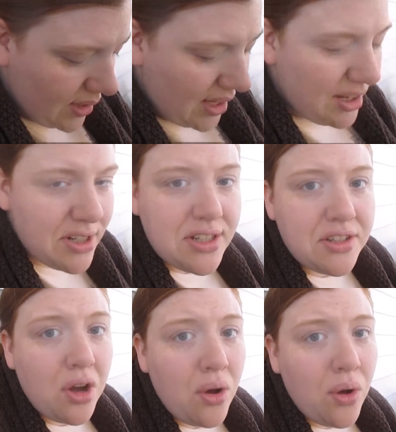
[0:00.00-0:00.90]
He was
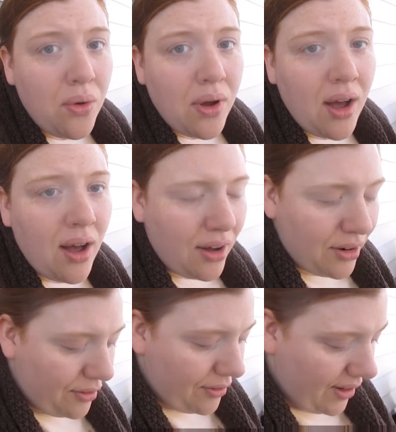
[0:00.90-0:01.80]
so
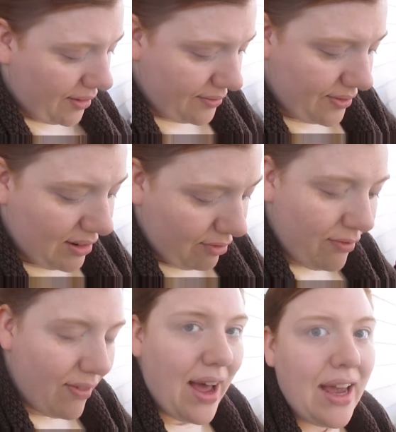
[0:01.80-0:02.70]
hungry, and then we
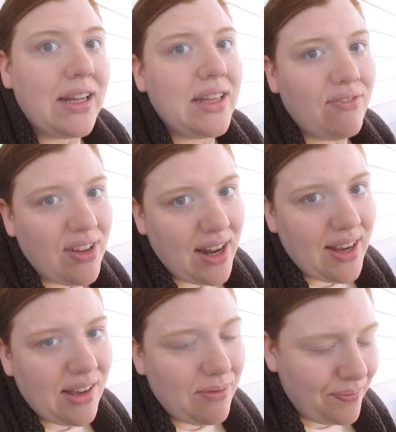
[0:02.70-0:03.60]
finally fed
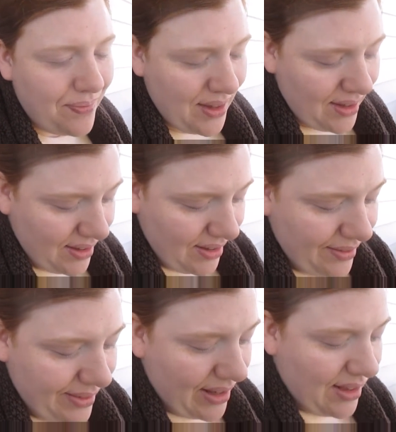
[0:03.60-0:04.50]
him,
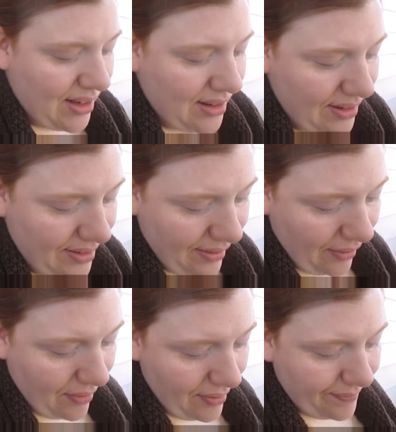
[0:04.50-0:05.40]
and then
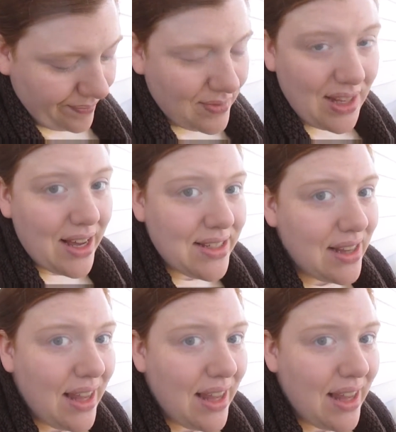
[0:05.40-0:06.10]
he hasn't